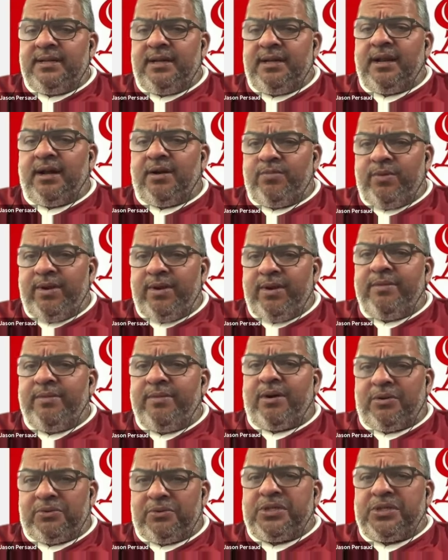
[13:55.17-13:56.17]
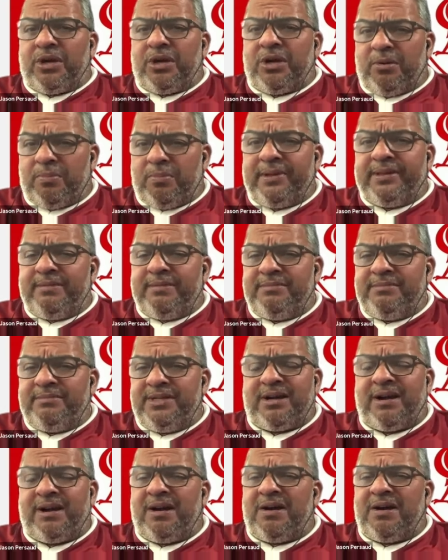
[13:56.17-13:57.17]
We were on top of them.
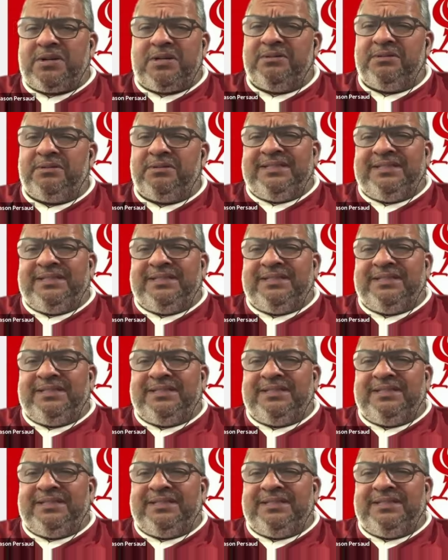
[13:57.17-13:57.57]
Lukaku